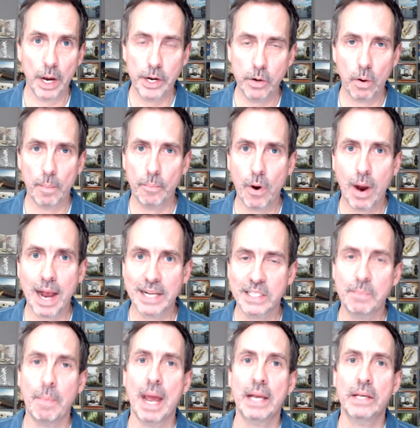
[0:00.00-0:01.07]
your
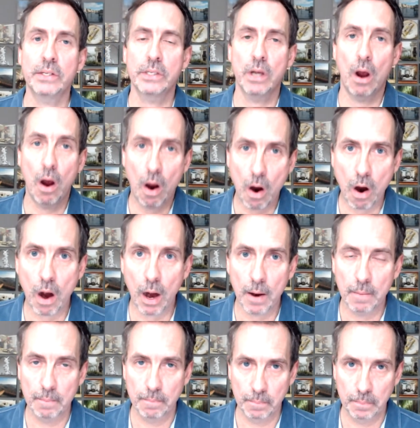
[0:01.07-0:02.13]
prospects are.